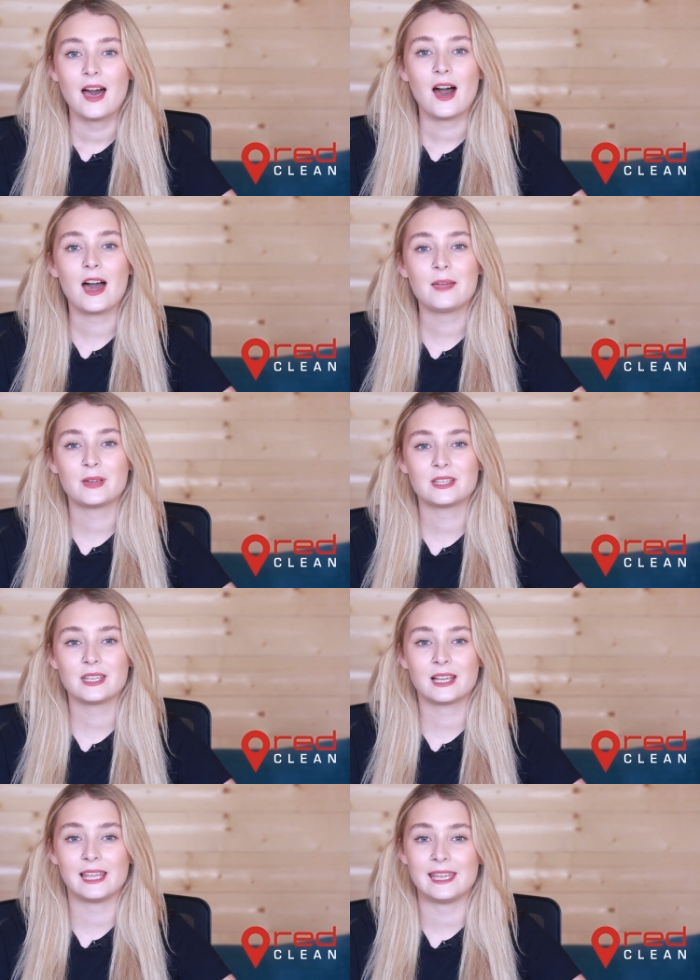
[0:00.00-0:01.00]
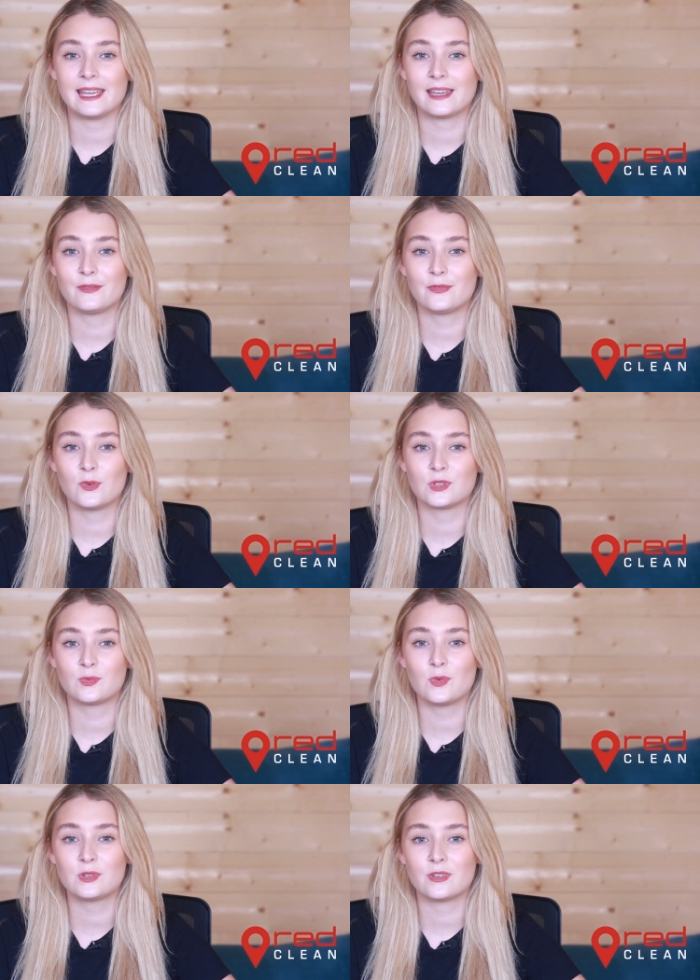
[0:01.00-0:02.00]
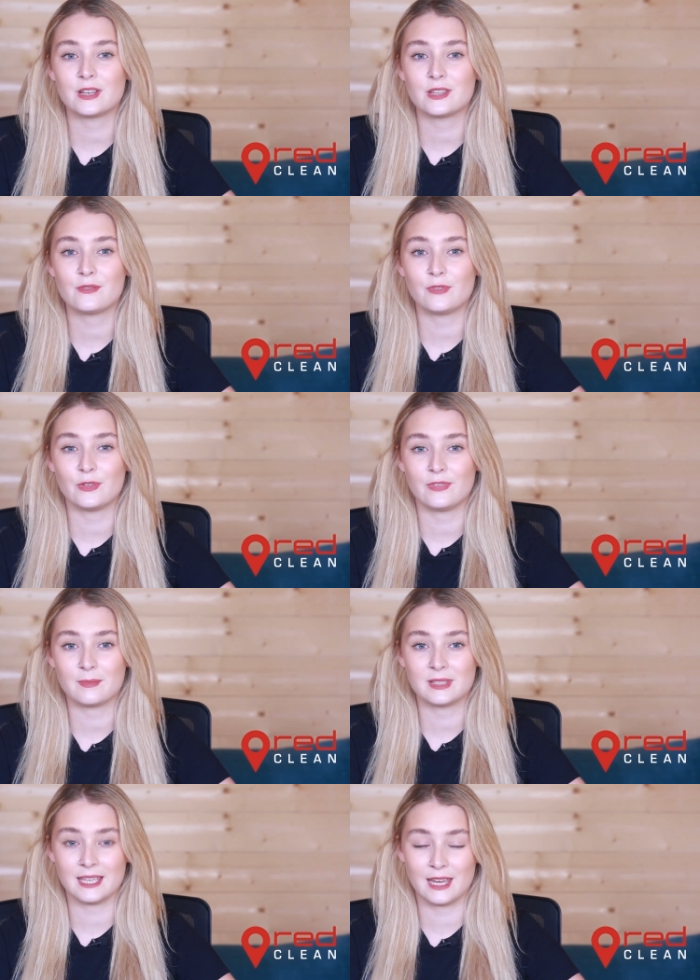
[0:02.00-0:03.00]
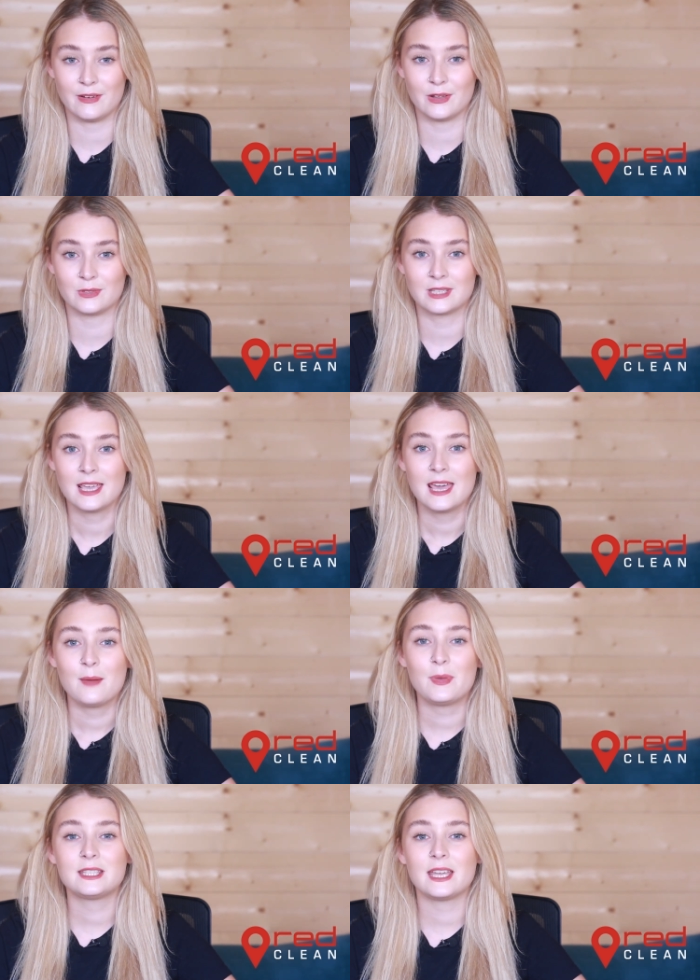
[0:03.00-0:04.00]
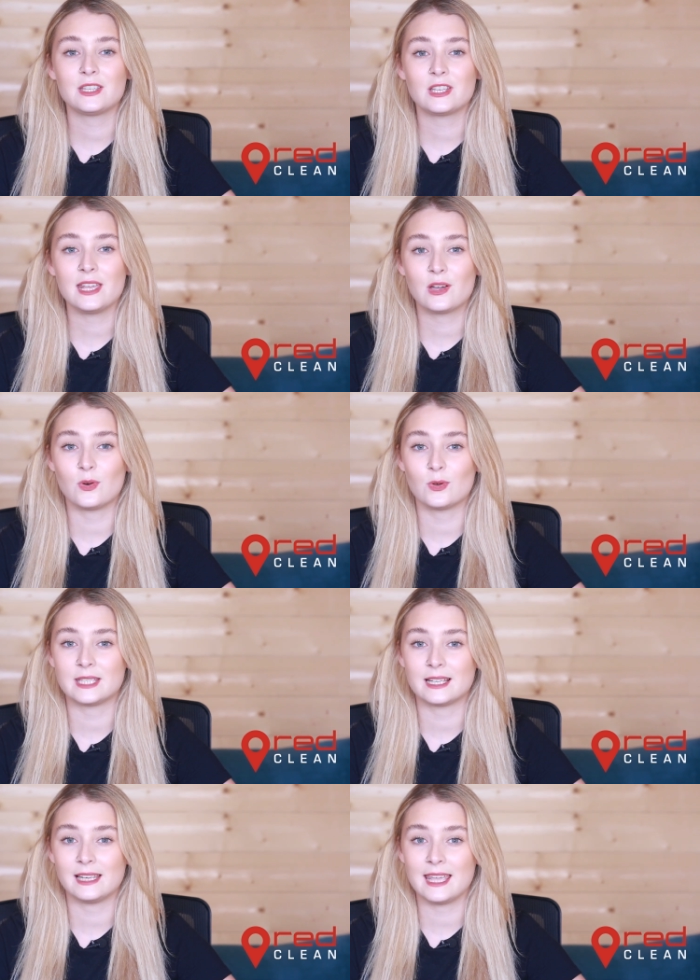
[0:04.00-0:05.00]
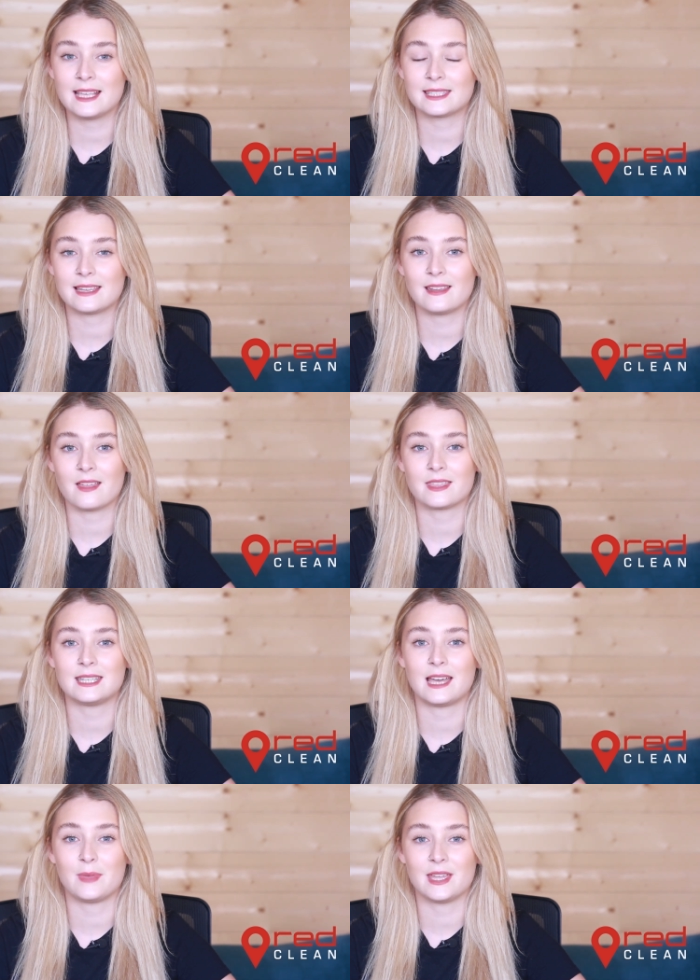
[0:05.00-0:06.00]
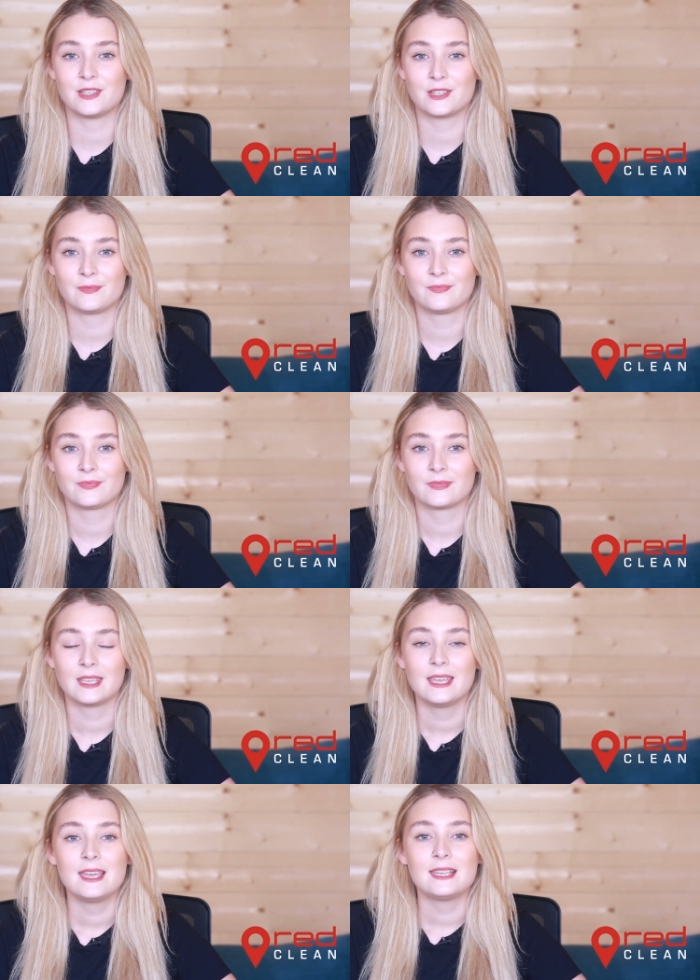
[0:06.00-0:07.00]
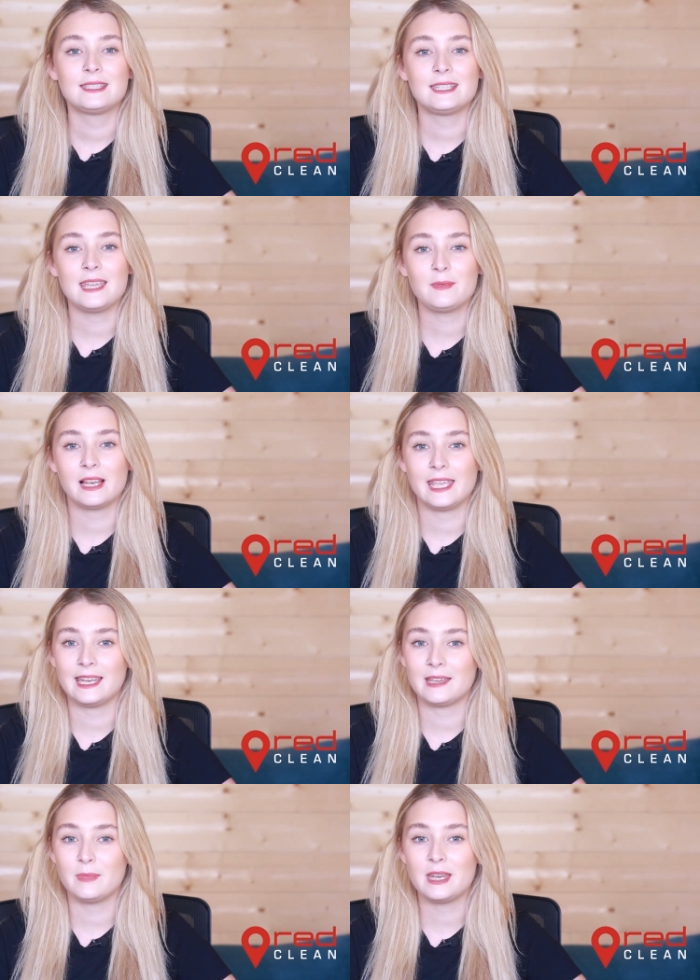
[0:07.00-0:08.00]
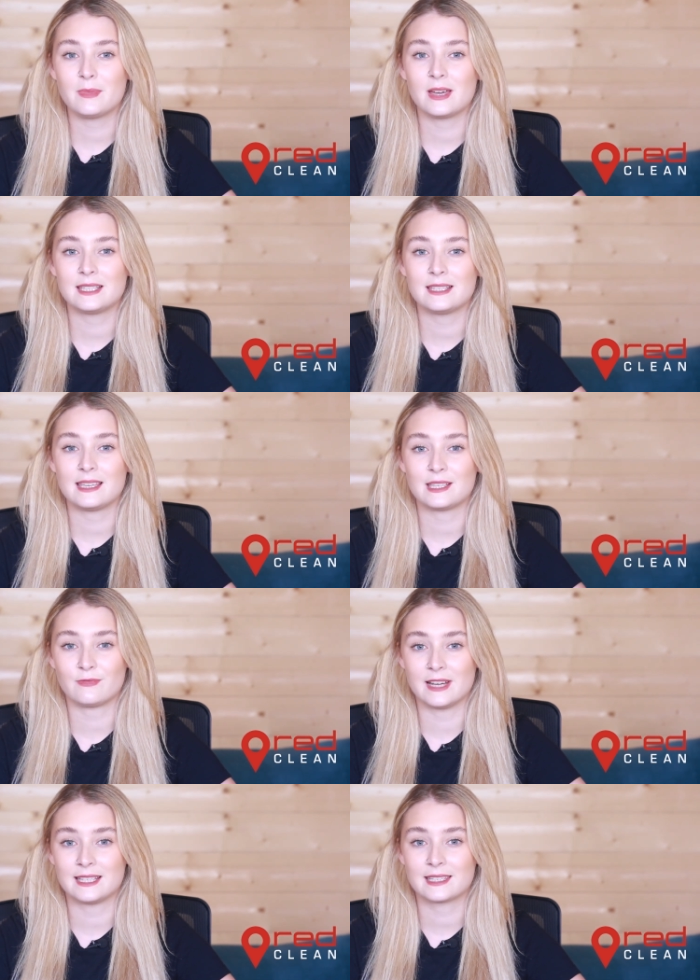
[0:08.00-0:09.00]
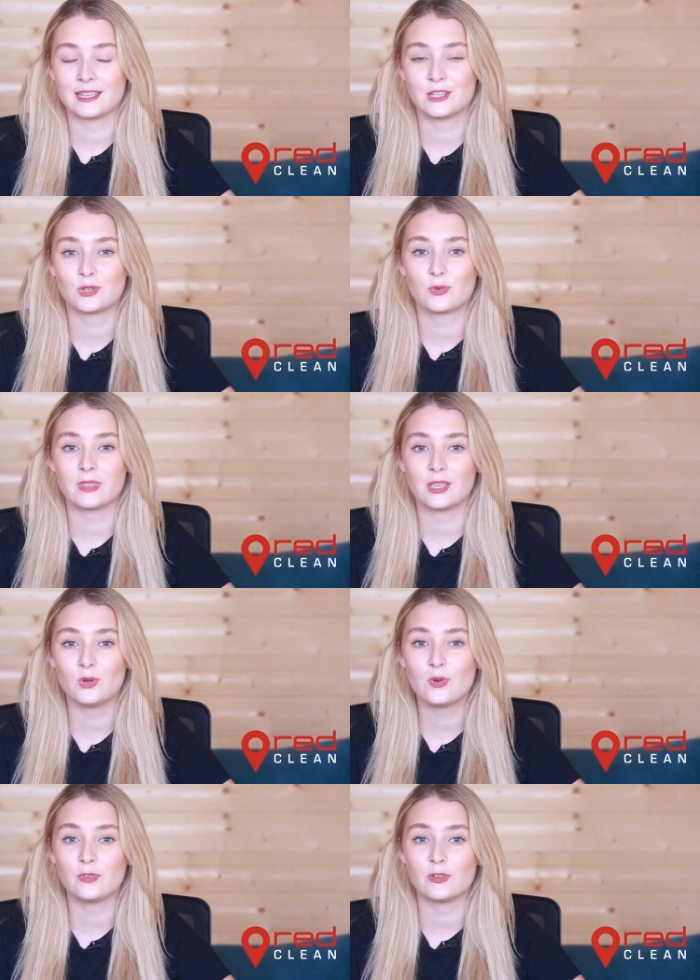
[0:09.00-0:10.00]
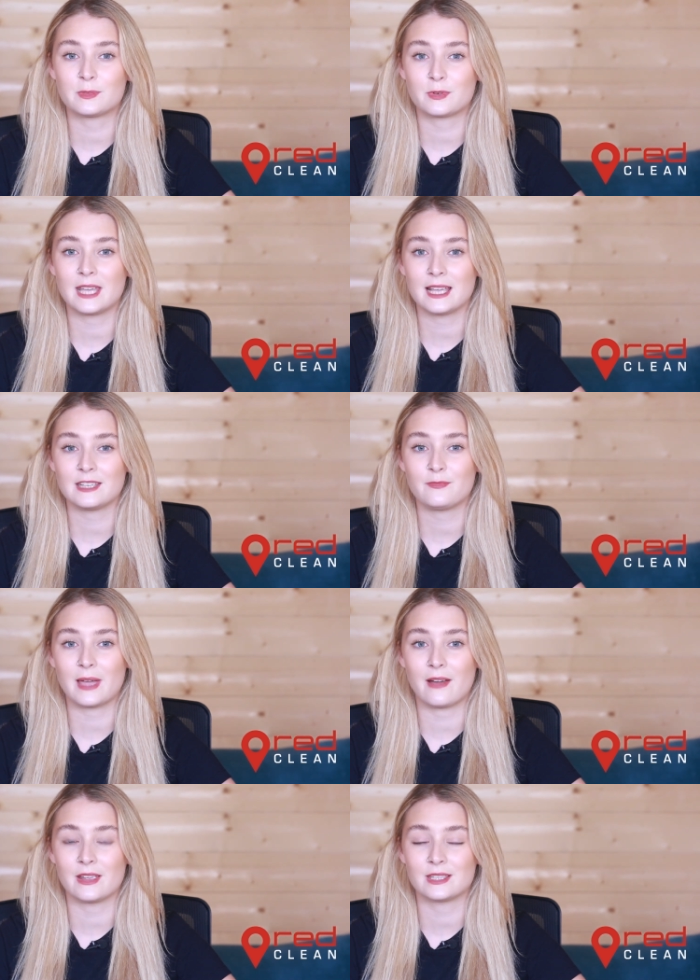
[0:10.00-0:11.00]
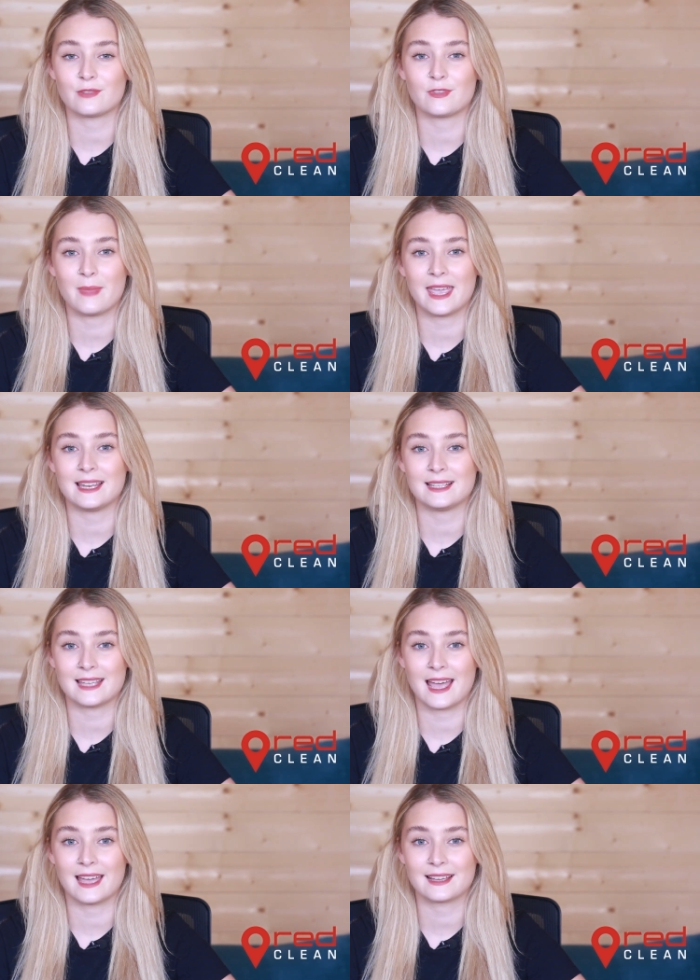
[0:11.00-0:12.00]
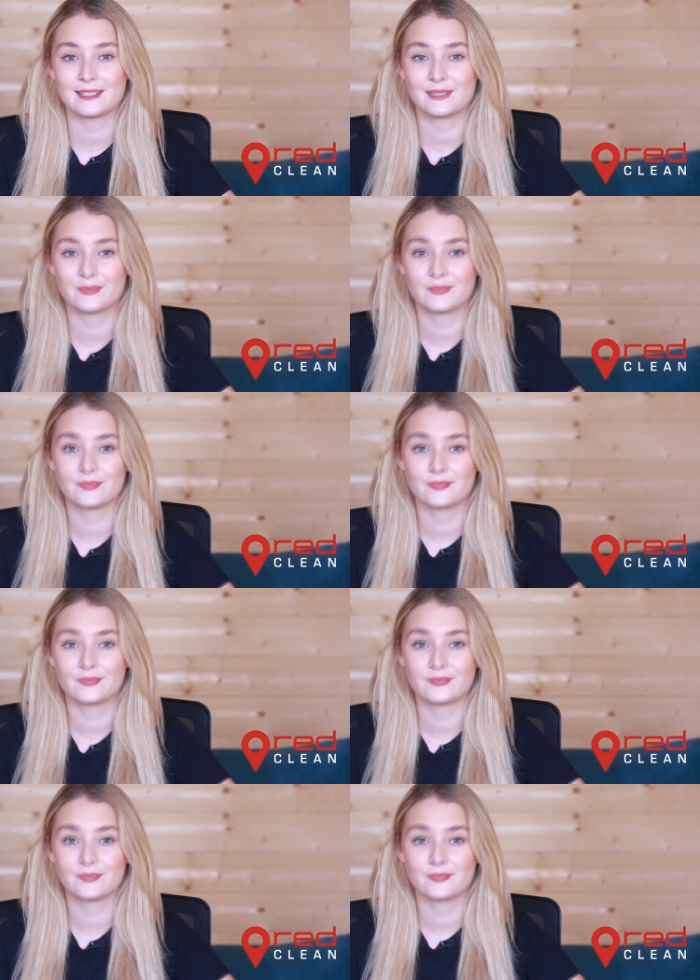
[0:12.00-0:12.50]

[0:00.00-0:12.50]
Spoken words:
High pressure cleaning can force water under the roofing materials, potentially causing leaks and other damage. Steam cleaning minimises this risk, ensuring that your roof's protective barriers remain intact.